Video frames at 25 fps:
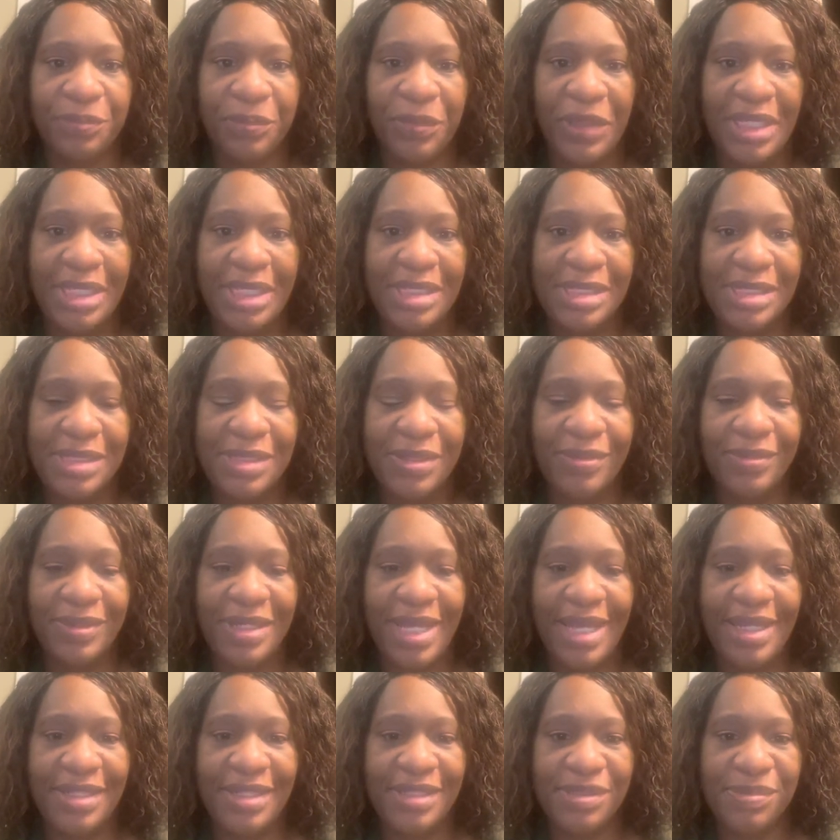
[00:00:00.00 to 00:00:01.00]
And so
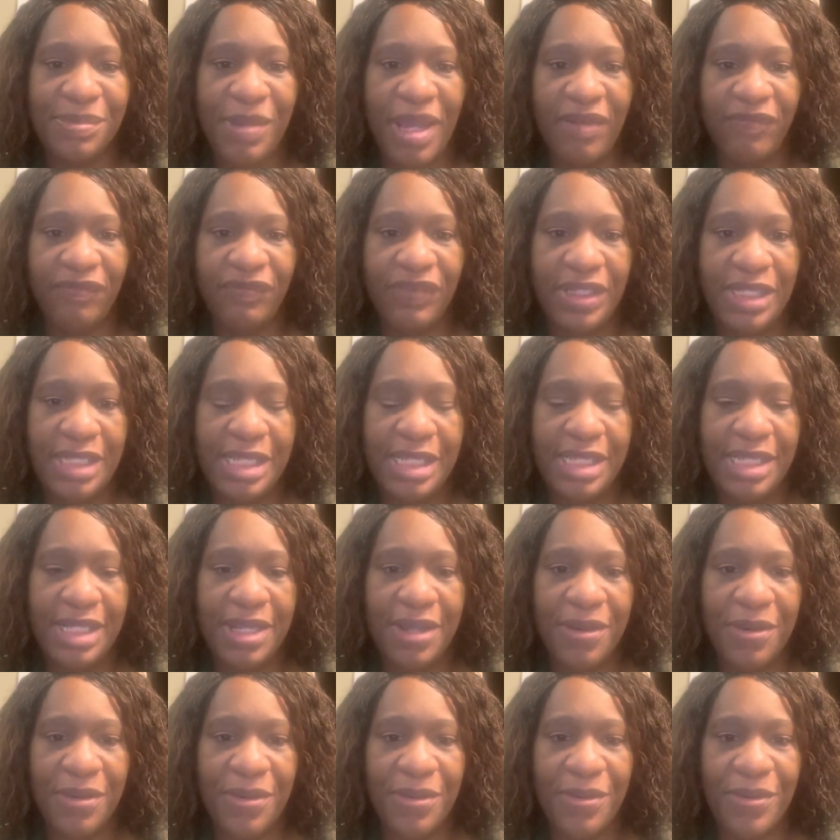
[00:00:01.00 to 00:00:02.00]
that is my
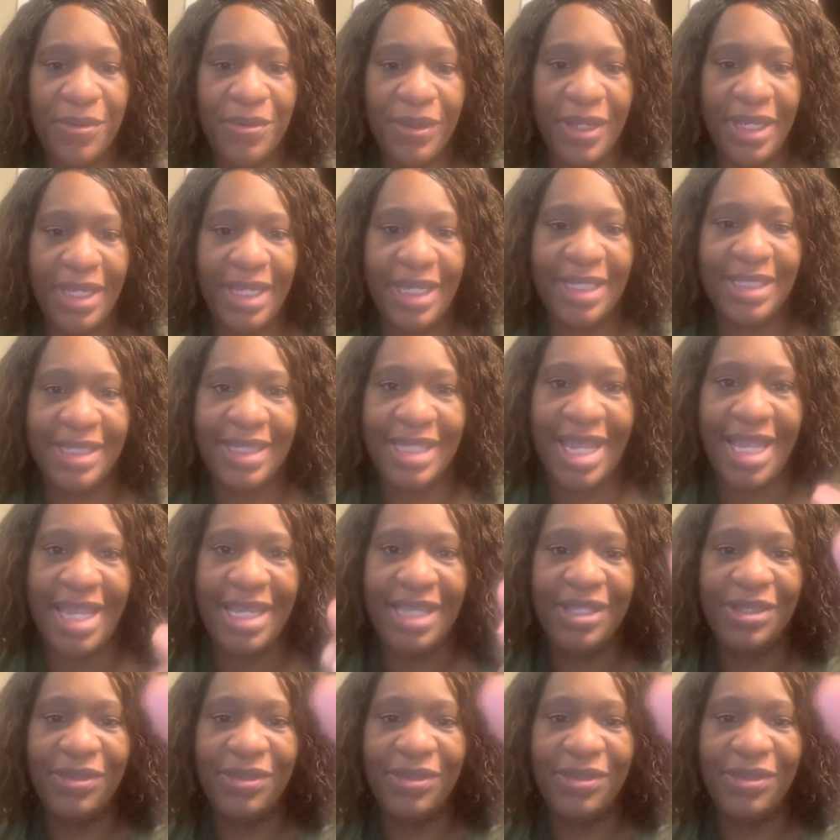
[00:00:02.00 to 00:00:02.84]
video, and thank